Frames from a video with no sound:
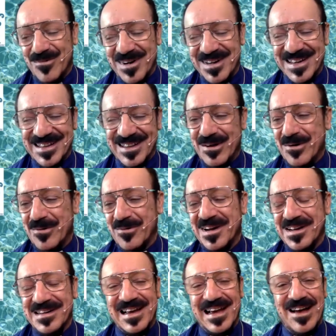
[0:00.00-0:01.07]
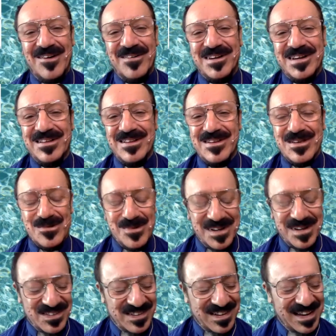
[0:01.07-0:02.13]
way low right now in the
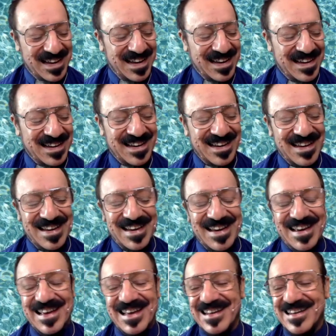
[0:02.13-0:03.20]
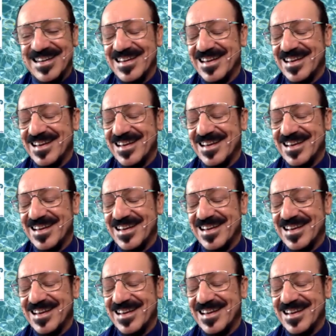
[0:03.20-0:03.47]
USA. And